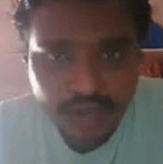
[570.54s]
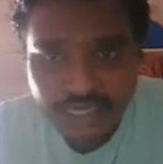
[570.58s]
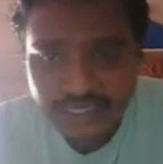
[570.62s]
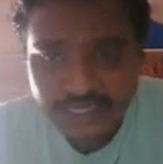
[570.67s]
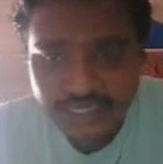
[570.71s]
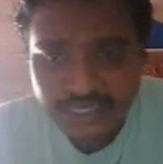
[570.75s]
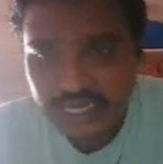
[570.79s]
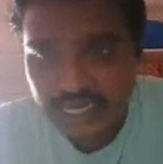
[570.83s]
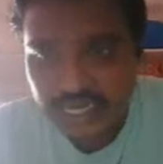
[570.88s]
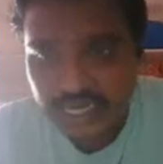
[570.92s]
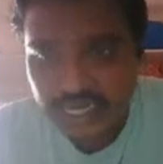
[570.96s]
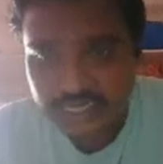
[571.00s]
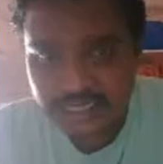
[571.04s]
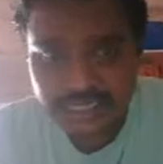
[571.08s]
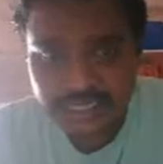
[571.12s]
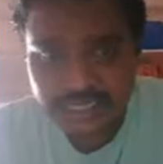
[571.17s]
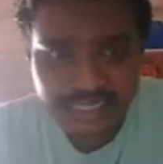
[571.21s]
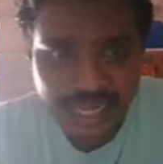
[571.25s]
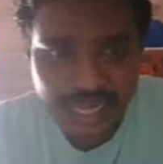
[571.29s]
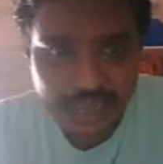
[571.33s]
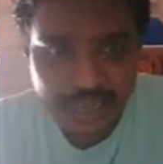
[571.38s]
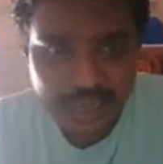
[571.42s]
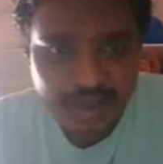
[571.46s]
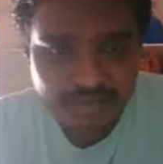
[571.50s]
settling. This type of
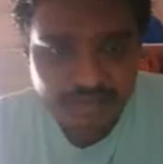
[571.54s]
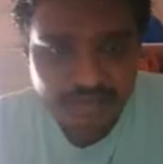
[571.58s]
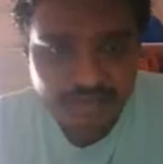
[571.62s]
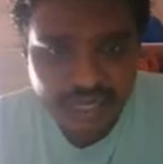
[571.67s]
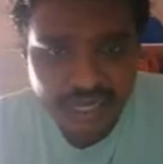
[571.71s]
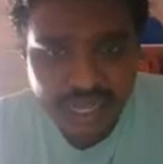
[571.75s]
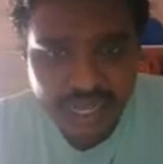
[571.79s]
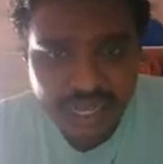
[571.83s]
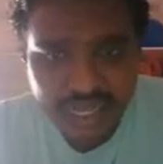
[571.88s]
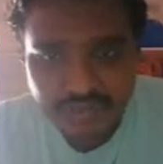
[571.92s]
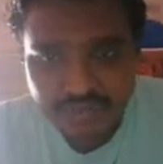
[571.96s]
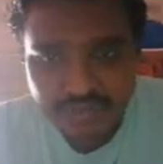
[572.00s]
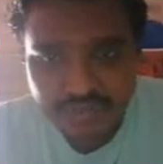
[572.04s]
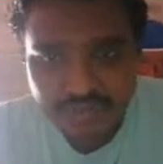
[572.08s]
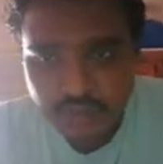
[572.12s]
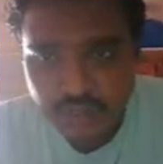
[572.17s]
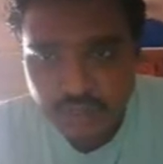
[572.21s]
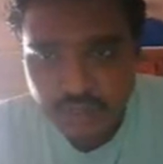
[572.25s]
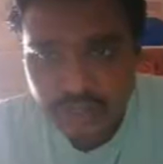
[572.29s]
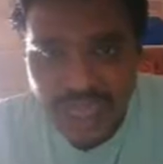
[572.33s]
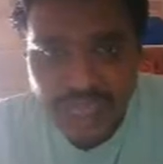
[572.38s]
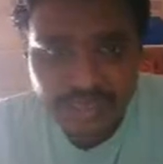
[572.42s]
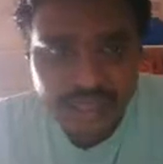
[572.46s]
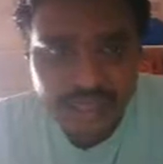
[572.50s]
settling refers
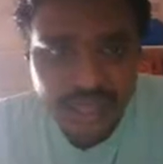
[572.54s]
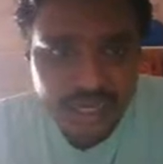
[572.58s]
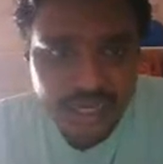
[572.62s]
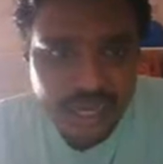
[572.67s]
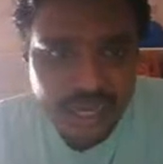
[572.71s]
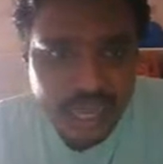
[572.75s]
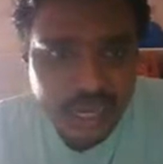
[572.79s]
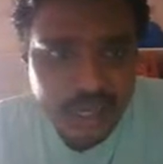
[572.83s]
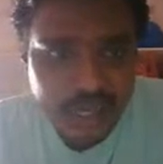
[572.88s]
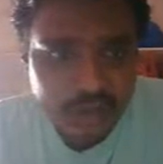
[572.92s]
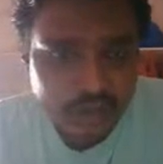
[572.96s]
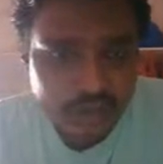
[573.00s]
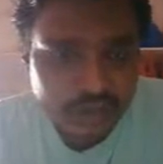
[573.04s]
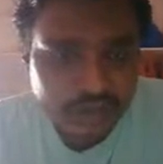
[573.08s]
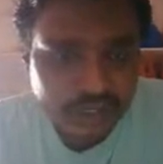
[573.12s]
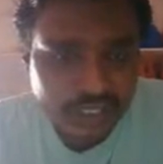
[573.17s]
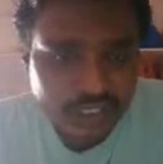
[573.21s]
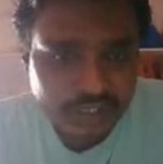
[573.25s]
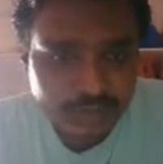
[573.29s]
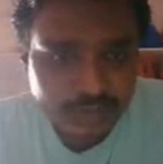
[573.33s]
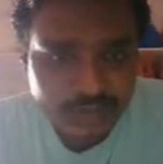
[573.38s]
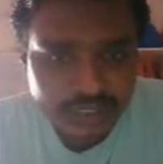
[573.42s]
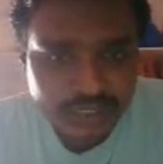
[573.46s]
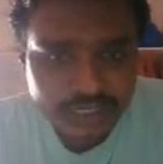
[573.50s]
to
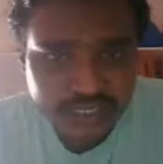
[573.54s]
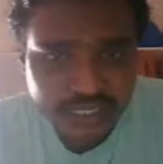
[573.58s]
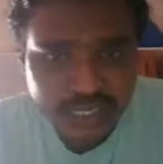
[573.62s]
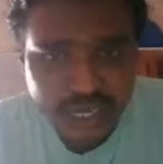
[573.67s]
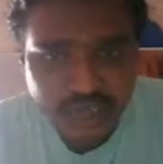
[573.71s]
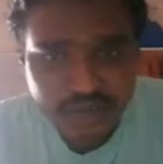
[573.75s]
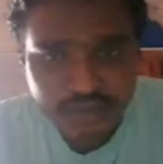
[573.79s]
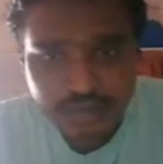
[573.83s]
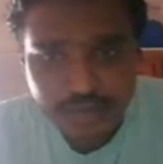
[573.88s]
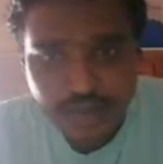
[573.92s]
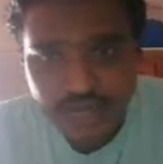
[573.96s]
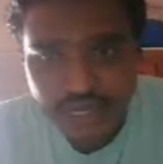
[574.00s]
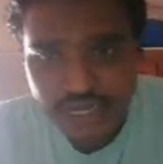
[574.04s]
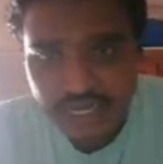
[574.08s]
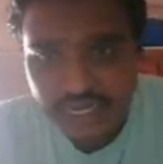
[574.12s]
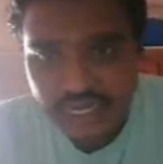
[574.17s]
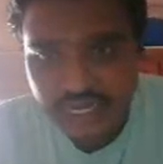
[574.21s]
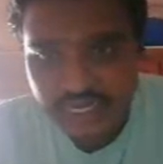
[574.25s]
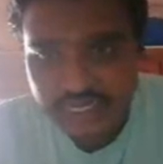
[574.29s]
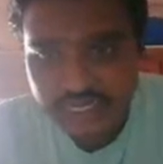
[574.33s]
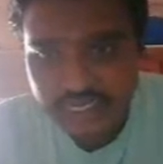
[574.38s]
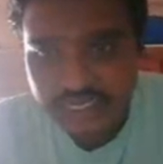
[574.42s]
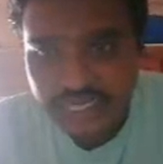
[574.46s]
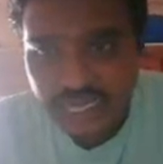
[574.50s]
dilute suspension of
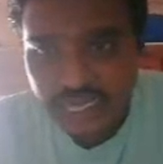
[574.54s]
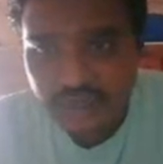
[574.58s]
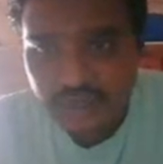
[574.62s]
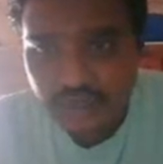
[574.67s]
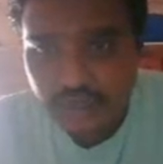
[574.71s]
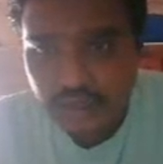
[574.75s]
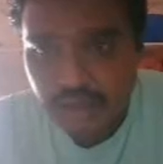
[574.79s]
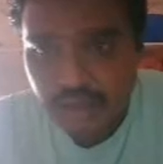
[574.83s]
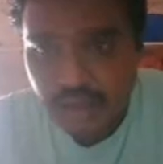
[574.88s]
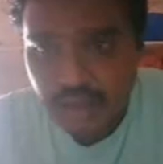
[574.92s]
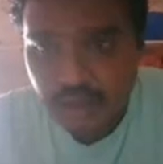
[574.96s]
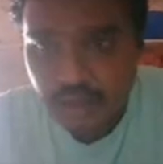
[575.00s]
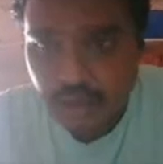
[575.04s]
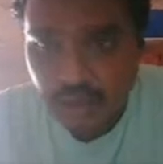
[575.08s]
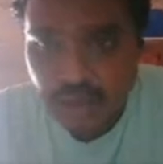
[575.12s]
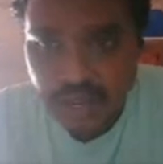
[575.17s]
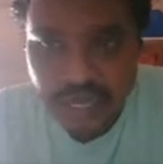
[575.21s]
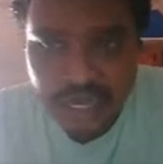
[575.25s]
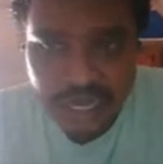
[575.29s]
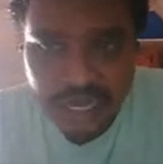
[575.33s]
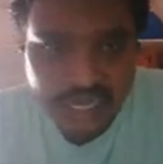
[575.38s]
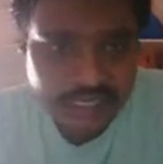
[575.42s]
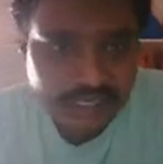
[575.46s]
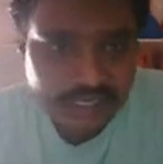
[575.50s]
particles that
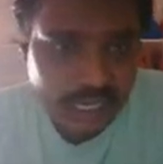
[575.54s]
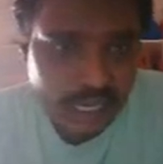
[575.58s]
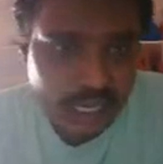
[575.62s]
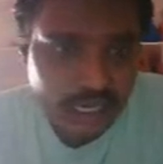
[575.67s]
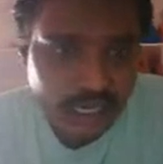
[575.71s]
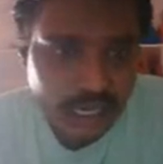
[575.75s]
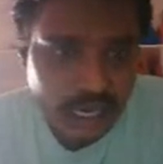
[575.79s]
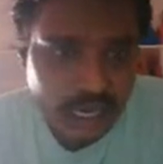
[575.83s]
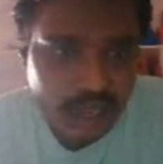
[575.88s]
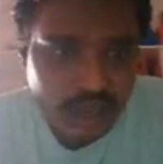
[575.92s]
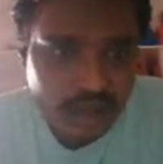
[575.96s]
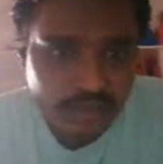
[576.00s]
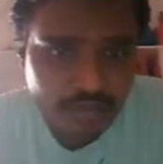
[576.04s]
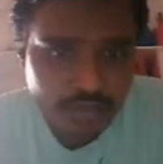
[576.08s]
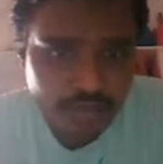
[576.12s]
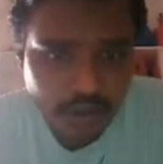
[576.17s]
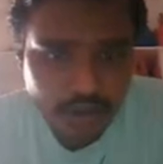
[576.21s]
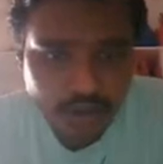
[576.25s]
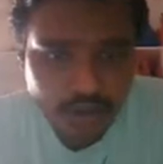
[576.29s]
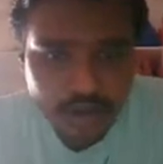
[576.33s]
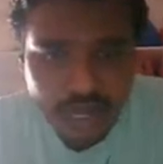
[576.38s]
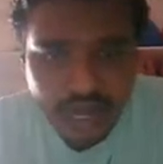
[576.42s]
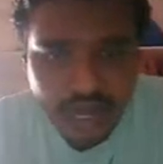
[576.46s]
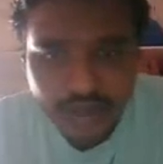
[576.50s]
coalesce or
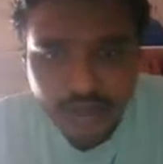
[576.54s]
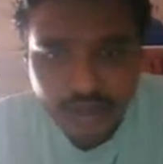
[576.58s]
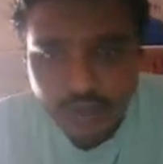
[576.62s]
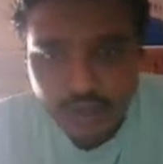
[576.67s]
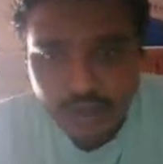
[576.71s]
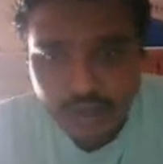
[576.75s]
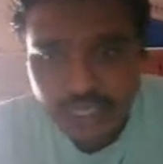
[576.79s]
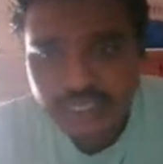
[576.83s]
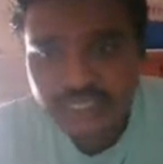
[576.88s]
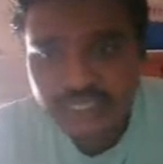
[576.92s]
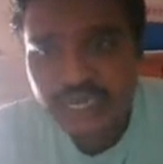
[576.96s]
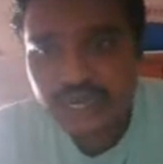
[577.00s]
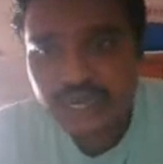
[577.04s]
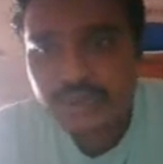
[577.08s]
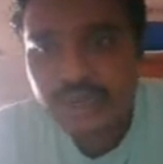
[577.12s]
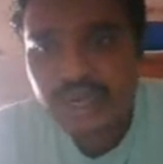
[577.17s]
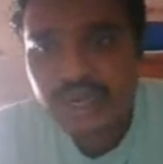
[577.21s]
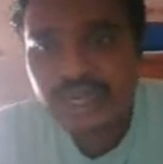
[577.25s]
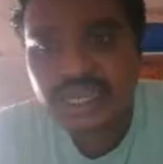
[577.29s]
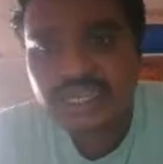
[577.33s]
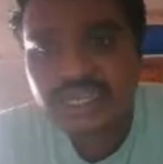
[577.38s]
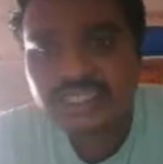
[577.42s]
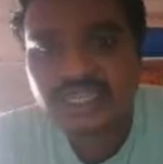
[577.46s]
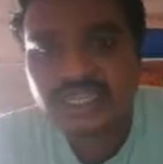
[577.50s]
flocculate
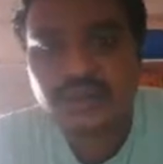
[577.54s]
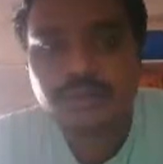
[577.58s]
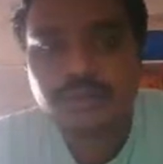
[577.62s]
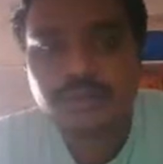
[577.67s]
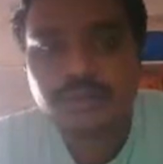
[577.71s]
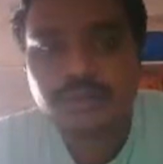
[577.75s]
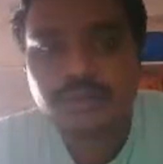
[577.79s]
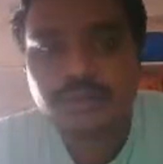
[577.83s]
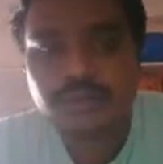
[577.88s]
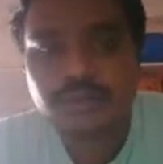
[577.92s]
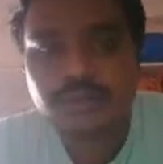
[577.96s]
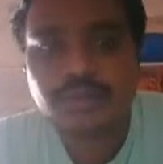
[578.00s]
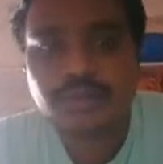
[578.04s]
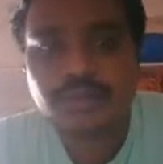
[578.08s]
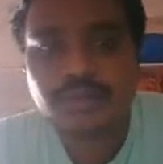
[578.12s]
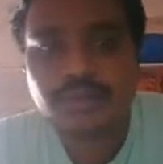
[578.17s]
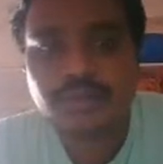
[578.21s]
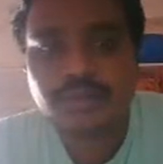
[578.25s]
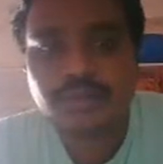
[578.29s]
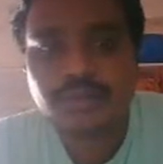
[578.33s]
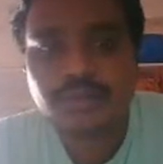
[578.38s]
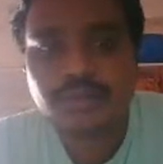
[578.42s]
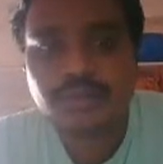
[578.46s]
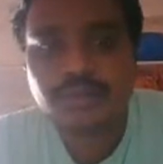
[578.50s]
during sedimentation
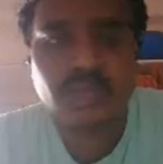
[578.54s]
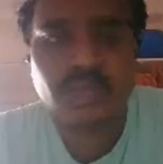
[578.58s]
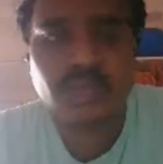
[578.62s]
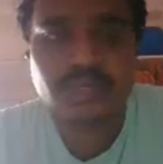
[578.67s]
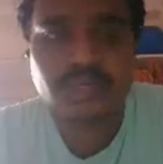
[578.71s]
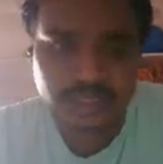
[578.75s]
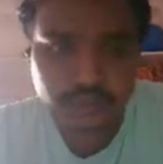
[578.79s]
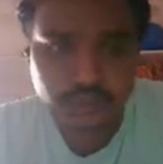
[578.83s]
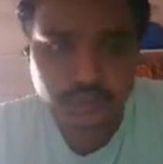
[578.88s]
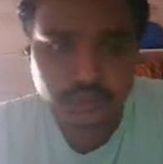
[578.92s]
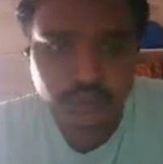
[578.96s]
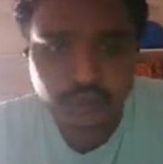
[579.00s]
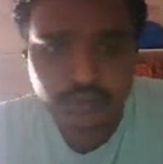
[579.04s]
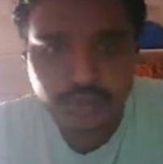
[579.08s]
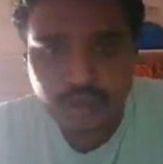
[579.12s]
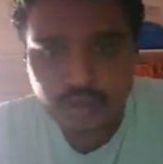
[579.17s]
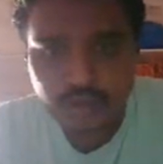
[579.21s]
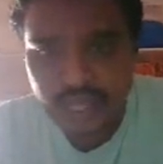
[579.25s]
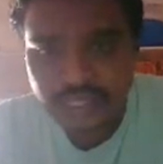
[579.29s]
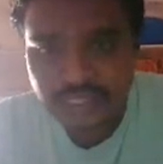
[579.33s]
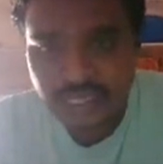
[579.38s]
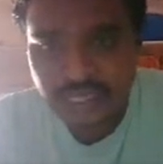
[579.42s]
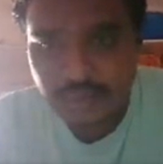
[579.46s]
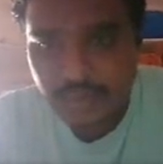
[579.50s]
process. Due to
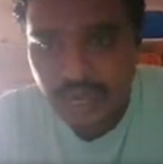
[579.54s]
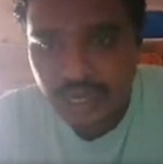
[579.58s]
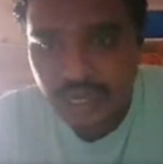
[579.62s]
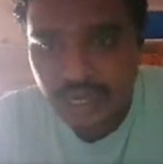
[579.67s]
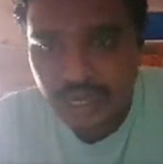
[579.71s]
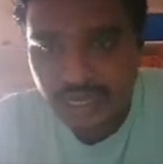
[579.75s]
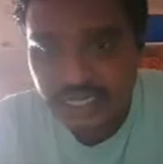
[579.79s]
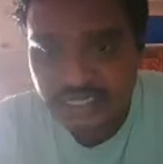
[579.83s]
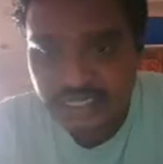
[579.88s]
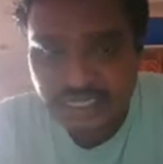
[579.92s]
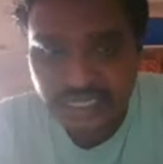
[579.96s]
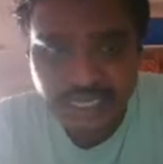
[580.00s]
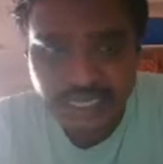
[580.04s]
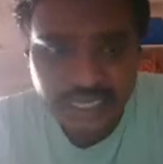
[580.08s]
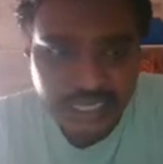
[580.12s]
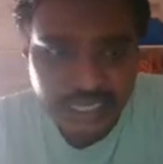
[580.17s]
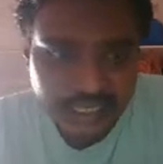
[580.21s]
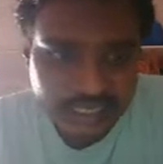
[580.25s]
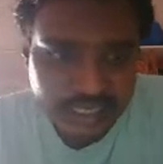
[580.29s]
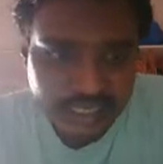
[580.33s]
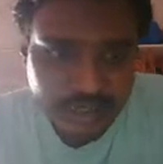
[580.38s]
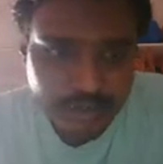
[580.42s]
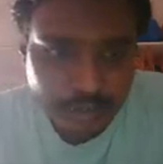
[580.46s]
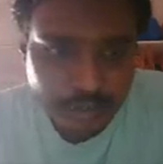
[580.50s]
flocculation,
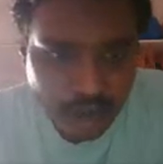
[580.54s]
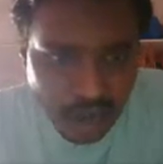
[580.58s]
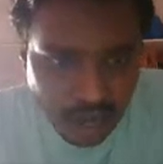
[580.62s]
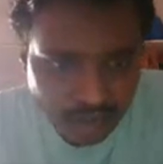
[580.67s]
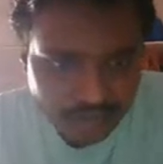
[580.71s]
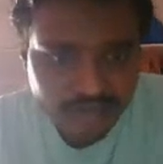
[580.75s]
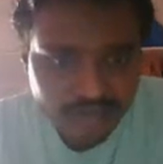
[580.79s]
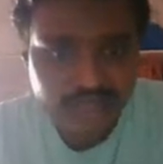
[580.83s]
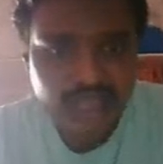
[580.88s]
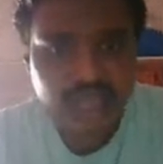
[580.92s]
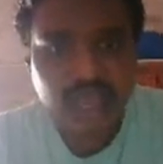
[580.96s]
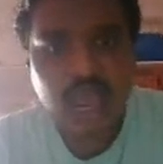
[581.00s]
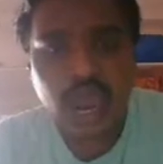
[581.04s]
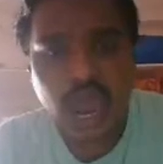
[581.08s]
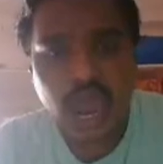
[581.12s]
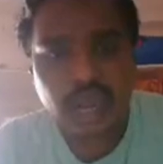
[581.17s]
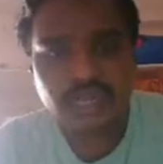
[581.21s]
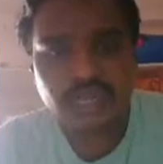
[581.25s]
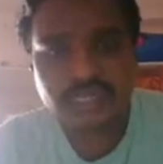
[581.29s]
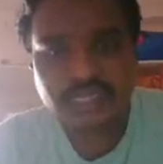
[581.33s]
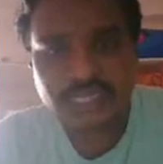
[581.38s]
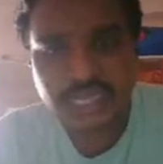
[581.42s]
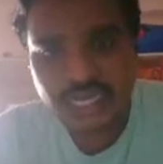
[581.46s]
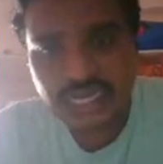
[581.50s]
particles increase in
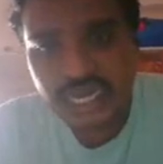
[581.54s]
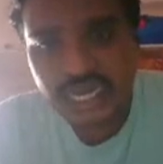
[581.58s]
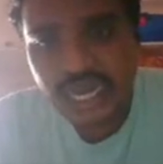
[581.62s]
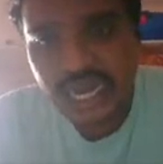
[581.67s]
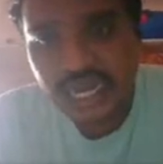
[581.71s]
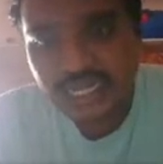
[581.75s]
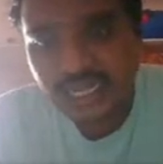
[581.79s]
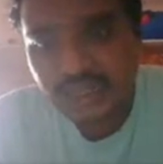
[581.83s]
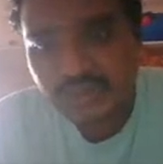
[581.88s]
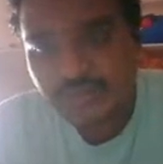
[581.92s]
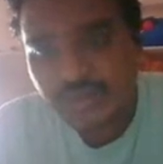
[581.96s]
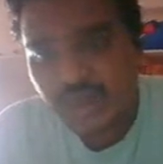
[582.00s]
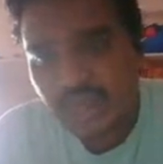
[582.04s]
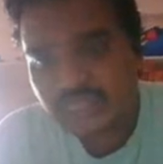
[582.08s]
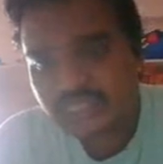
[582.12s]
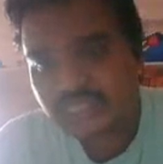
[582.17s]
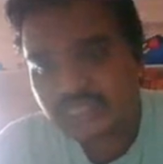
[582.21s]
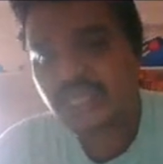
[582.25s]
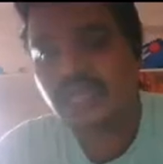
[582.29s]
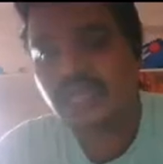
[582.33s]
mass and settle